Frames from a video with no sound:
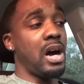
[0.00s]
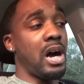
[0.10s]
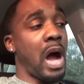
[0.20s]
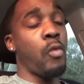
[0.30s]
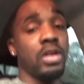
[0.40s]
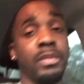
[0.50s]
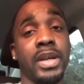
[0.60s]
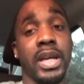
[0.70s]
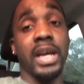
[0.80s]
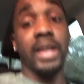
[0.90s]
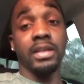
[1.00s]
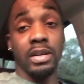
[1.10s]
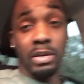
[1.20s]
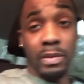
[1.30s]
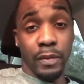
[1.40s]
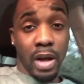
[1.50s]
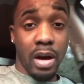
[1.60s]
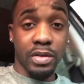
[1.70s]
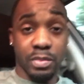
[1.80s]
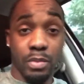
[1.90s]
I will be getting into doing
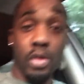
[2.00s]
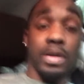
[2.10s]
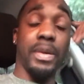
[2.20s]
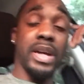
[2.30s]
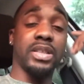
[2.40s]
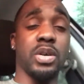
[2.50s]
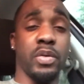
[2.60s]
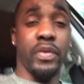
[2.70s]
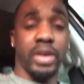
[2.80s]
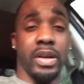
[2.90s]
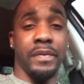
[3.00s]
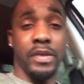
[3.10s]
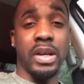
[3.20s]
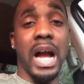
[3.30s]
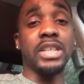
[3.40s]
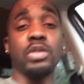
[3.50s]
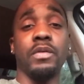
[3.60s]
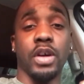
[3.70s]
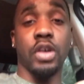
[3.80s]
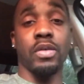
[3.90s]
vlogs more, man. So if you guys know
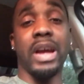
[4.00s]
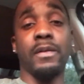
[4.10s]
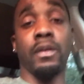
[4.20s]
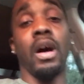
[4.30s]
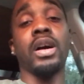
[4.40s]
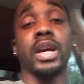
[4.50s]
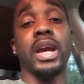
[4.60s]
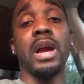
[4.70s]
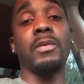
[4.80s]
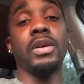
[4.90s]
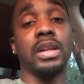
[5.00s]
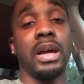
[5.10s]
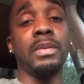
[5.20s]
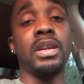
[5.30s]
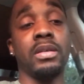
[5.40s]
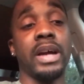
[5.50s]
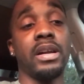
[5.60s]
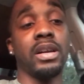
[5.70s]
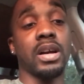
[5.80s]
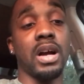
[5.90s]
of a great vlogging camera, let me know
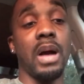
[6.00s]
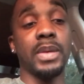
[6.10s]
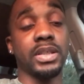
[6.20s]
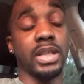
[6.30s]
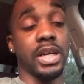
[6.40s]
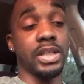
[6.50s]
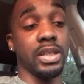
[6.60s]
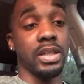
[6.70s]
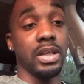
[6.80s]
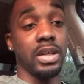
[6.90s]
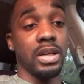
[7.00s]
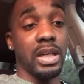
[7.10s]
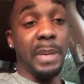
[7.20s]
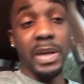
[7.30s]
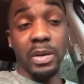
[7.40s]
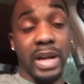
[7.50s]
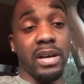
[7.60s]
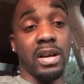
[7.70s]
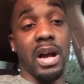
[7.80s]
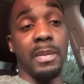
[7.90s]
down in the comment section. Let me know down
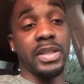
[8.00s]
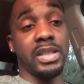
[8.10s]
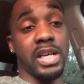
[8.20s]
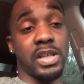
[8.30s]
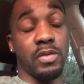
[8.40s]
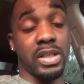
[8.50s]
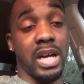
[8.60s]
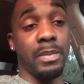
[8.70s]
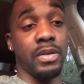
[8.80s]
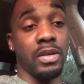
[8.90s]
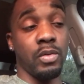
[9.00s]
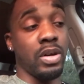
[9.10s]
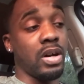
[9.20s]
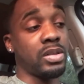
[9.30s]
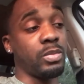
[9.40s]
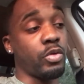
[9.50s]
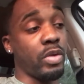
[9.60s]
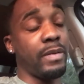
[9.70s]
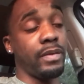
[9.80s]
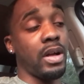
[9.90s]
in the comment section what are some
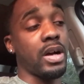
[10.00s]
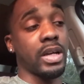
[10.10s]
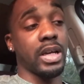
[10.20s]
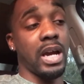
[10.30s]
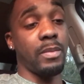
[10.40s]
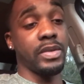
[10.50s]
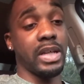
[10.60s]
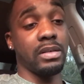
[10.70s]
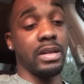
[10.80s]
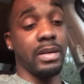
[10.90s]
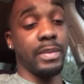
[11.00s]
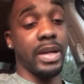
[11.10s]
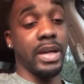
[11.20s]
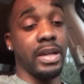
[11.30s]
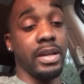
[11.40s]
great vlogging cameras out there, man.